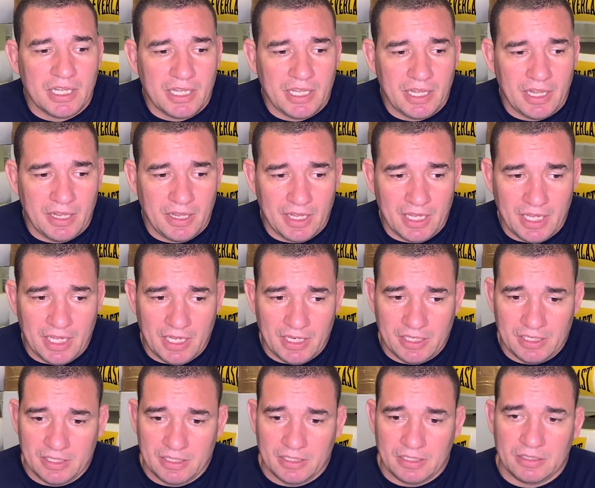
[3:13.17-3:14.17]
And
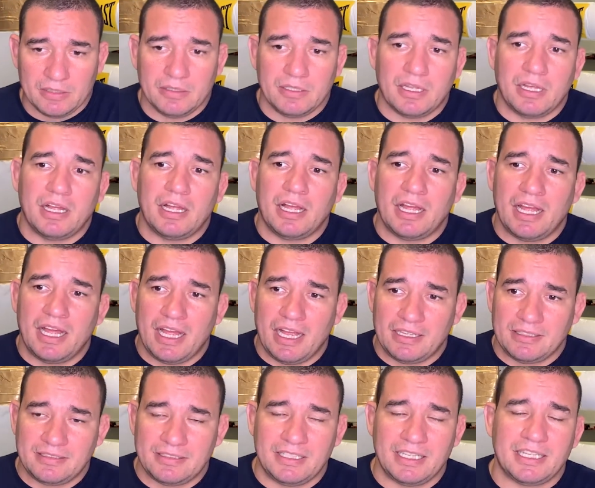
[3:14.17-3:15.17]
then
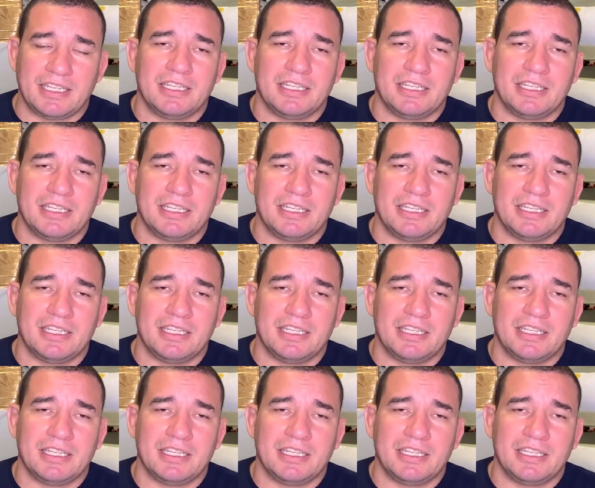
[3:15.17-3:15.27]
as the